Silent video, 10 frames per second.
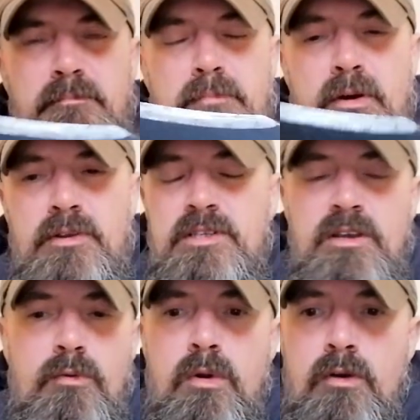bode
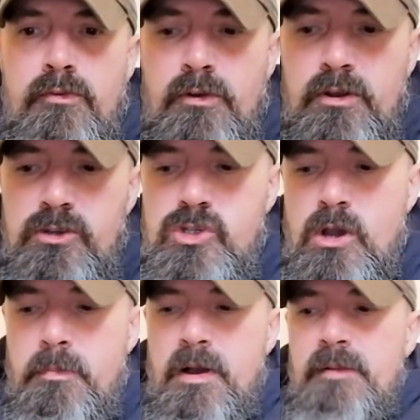itself well for a good
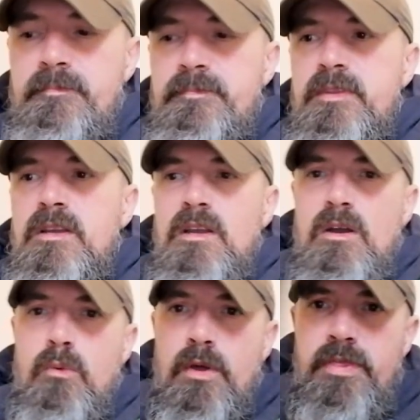chopper.
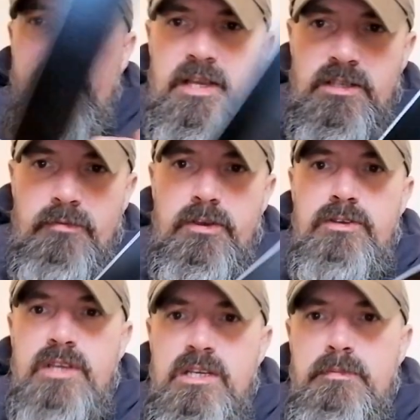Where this, I've
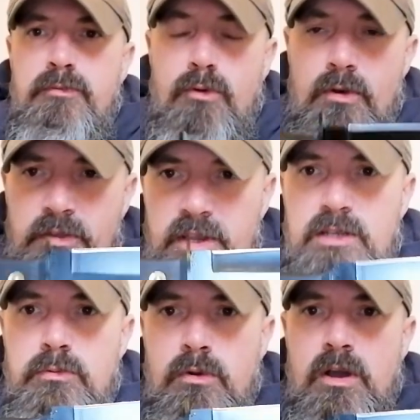used these before, and
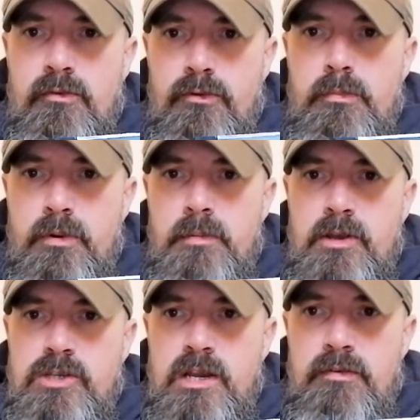these will go through pretty
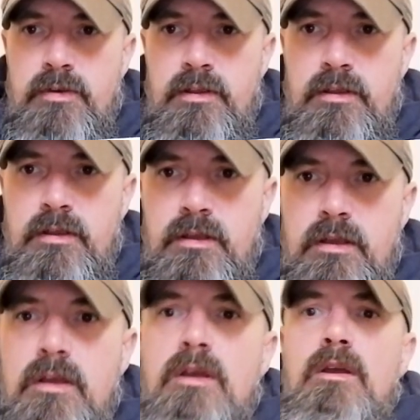much anything,
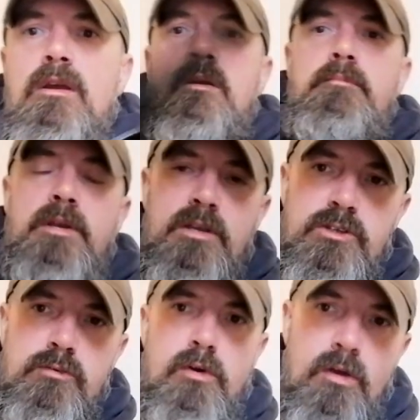because
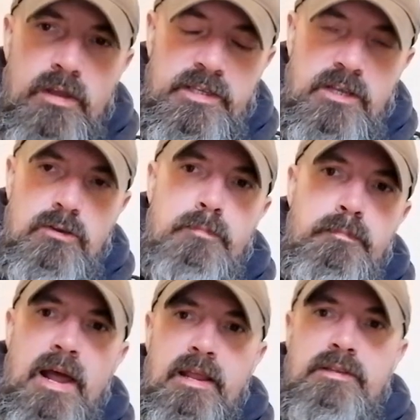it's a good
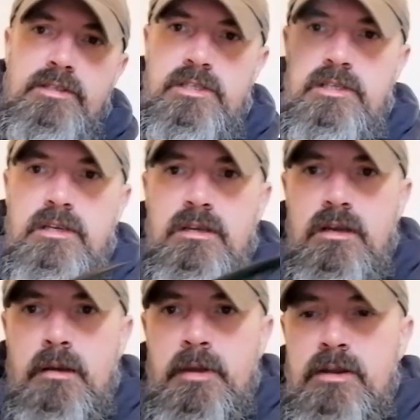balance.
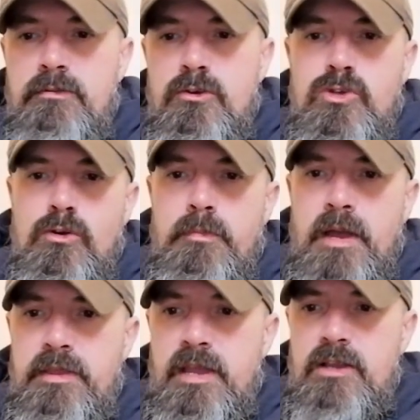I'm not sure
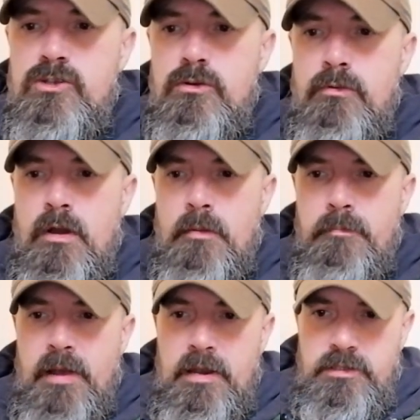about the actual
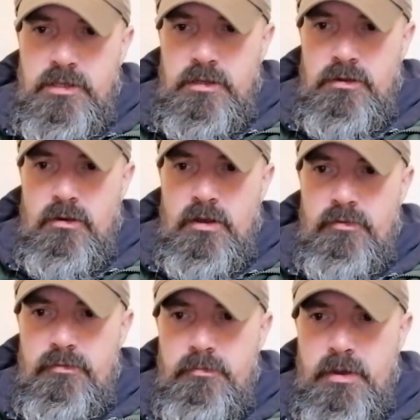balance of the
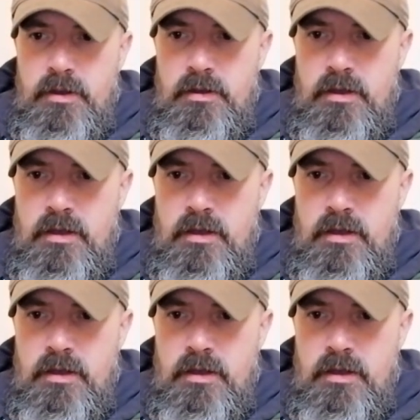knife, but